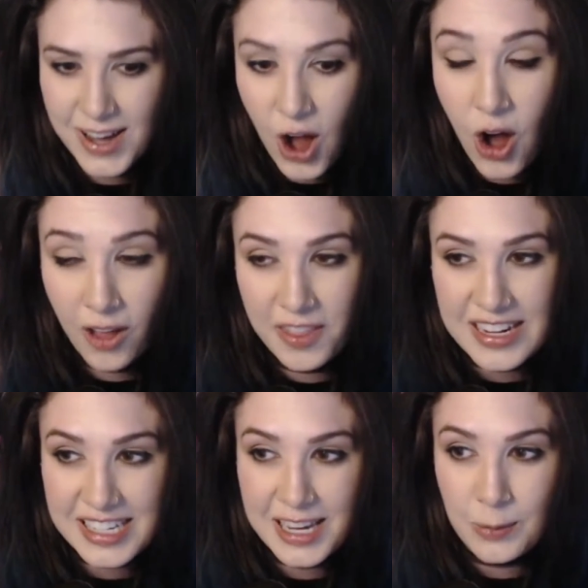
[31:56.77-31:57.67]
All they
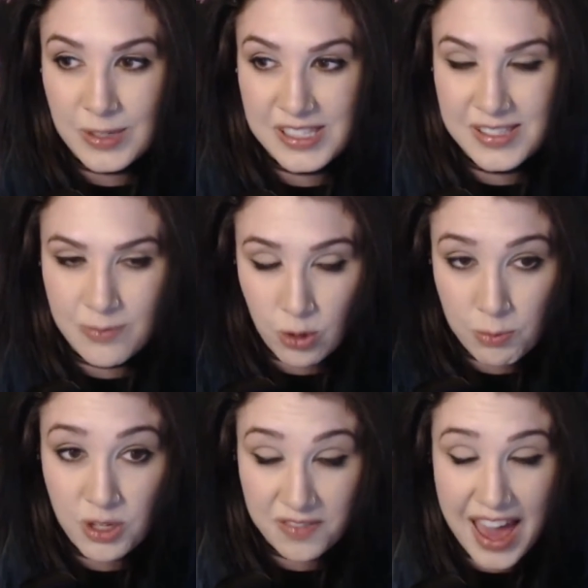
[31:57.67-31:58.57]
did was
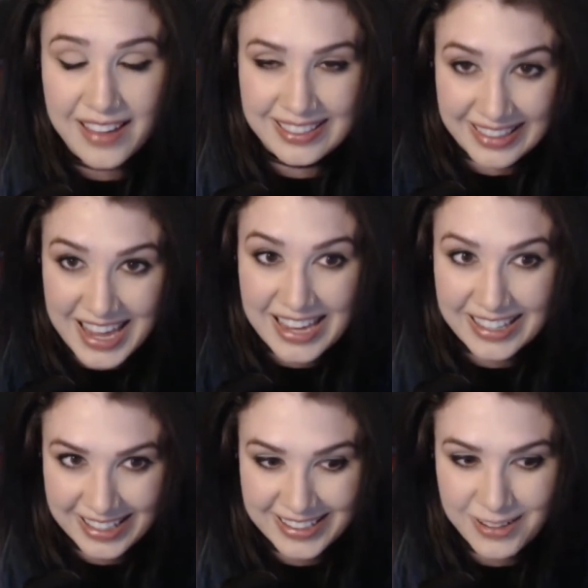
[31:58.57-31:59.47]
remove that
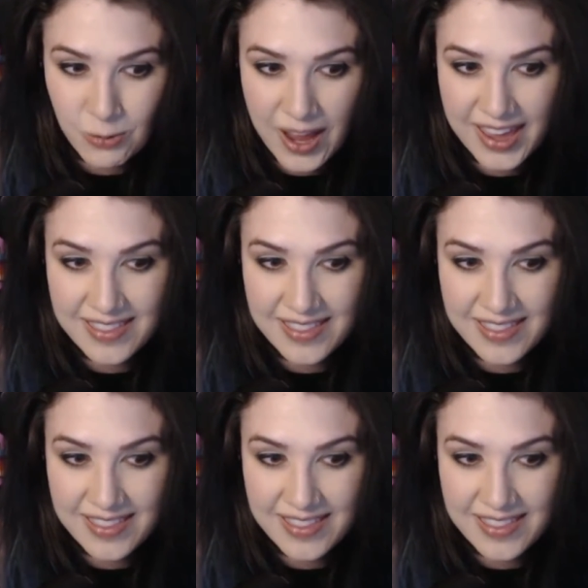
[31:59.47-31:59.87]
link, right, that